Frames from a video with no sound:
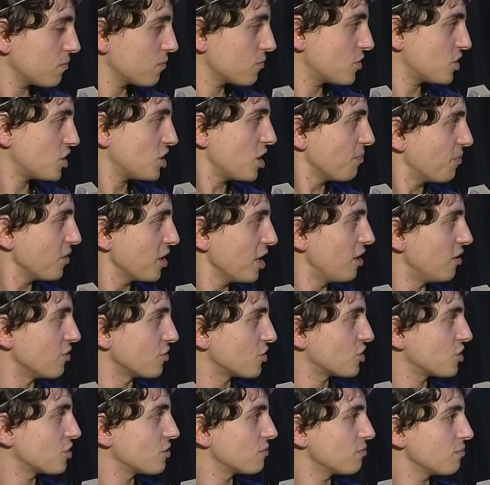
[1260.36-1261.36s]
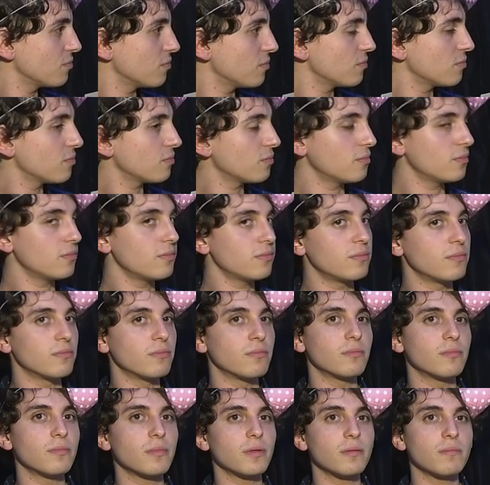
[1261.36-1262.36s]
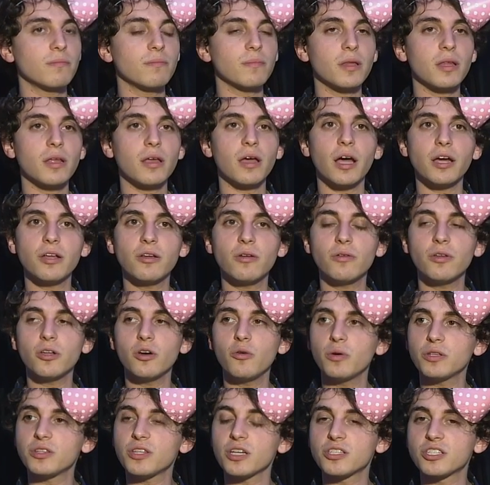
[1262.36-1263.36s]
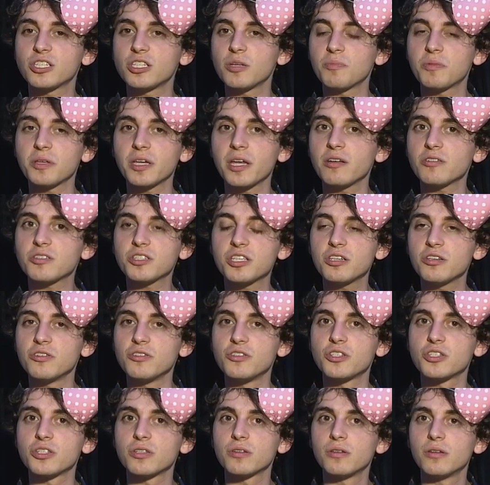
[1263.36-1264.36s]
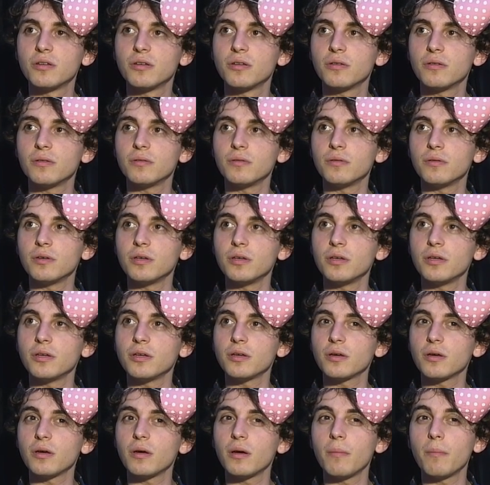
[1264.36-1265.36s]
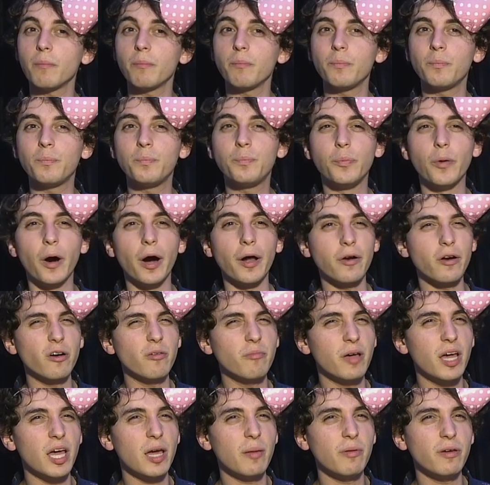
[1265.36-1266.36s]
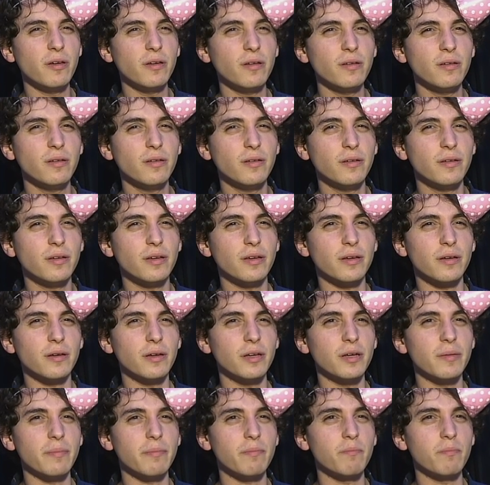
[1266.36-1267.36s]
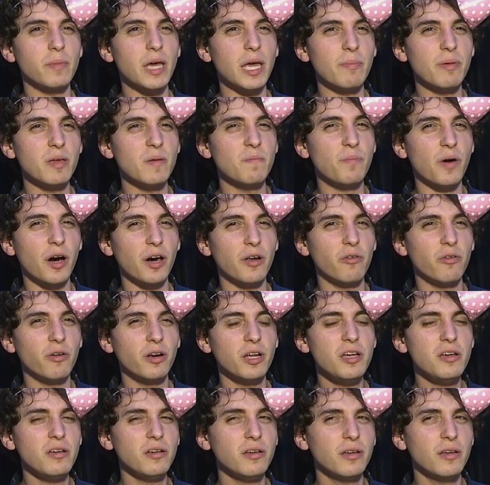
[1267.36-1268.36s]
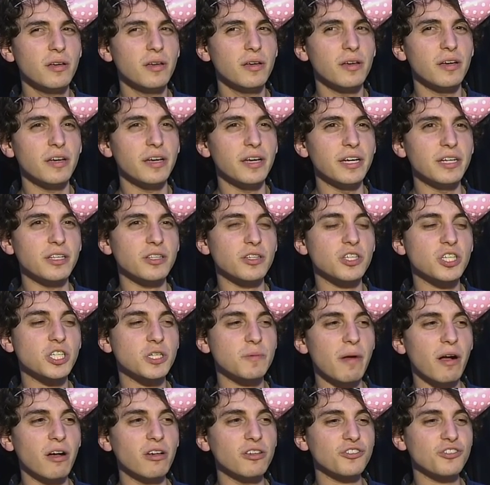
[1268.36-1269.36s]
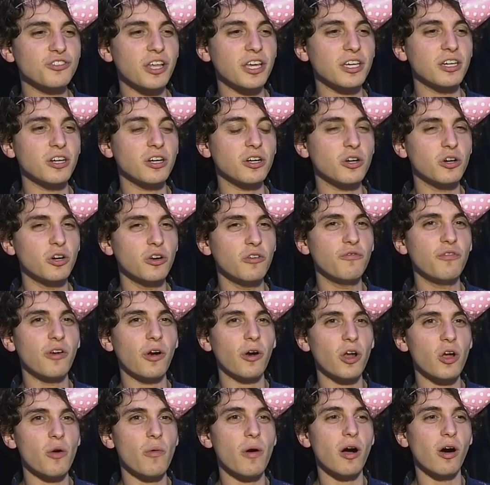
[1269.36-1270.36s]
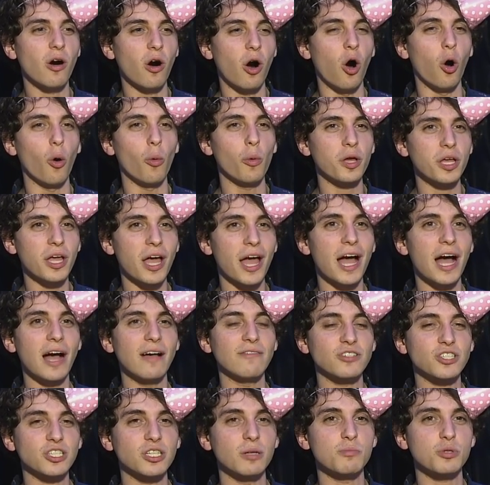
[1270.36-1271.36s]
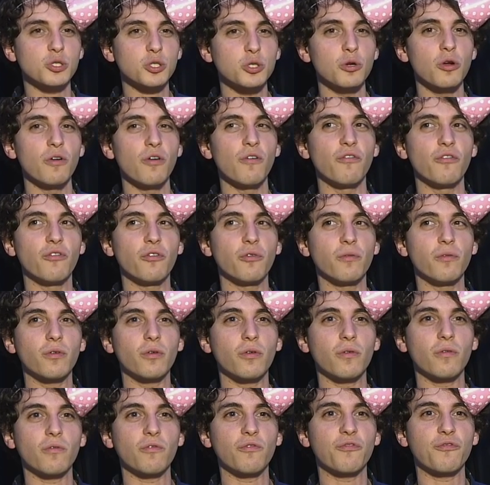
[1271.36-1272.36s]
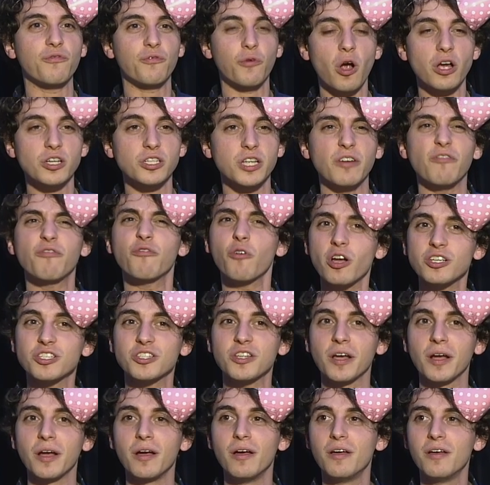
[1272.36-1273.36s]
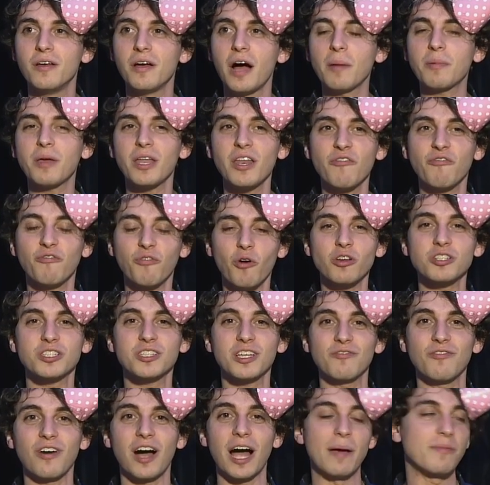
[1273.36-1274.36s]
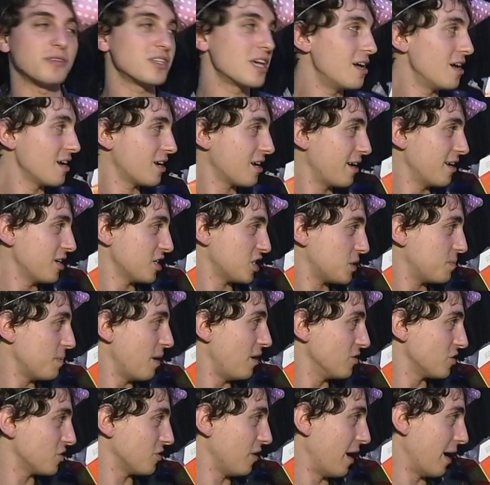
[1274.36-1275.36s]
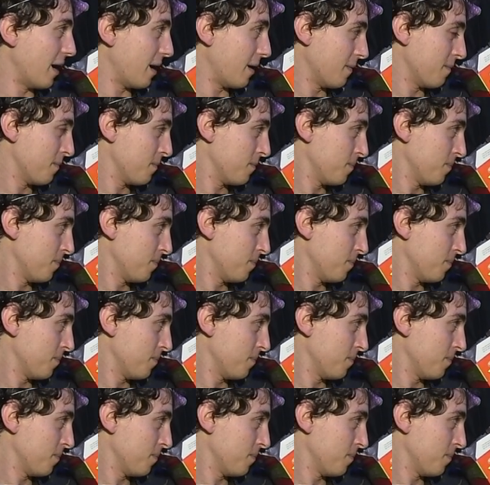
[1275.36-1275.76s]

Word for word: something else. I don't know what that something else is. Butter, maybe? Maybe buttery? It smells like it could very well already have some sort of frosting. Frosting! I'm getting frosting vibes. It kind of smells like...